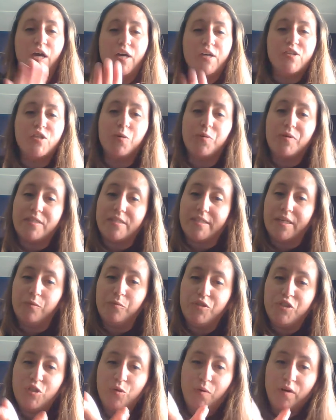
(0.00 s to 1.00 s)
So instead
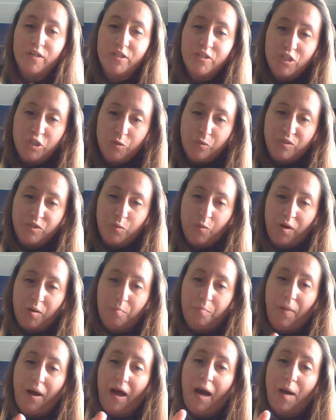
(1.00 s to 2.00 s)
what you want to do is you want
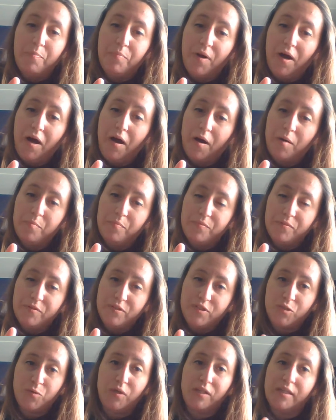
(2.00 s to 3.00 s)
to pop up
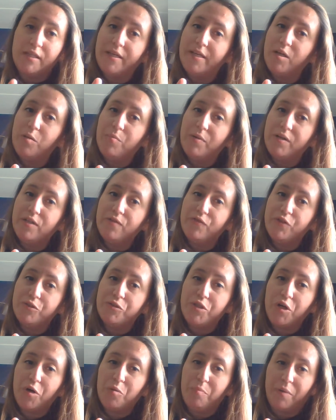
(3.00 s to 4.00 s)
to a little bit of your
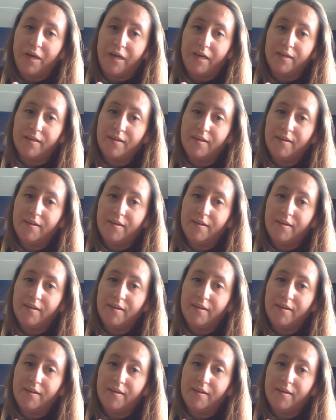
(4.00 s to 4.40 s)
toe pick,